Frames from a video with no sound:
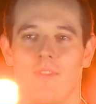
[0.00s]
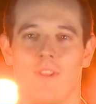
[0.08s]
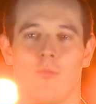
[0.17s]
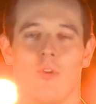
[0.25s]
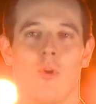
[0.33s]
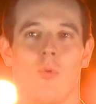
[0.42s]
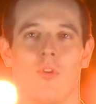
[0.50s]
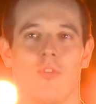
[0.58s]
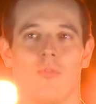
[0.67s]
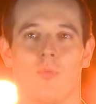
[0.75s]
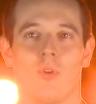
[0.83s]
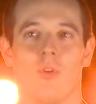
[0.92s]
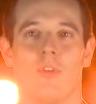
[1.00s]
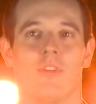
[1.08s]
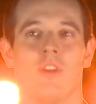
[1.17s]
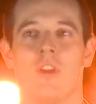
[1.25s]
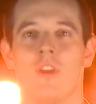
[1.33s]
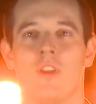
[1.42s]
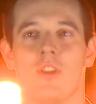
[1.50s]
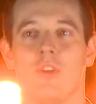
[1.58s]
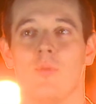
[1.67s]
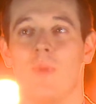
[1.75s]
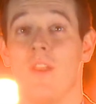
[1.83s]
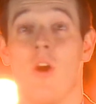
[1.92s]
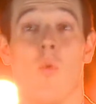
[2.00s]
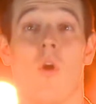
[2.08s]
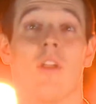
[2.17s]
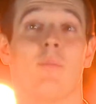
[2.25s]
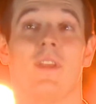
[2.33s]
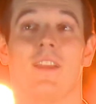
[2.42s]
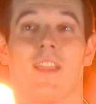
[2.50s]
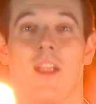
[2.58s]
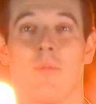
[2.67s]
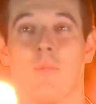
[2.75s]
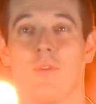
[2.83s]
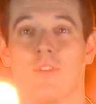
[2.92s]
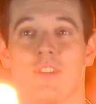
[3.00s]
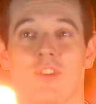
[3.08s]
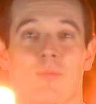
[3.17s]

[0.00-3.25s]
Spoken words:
In the real world, you may not want to be a camera person,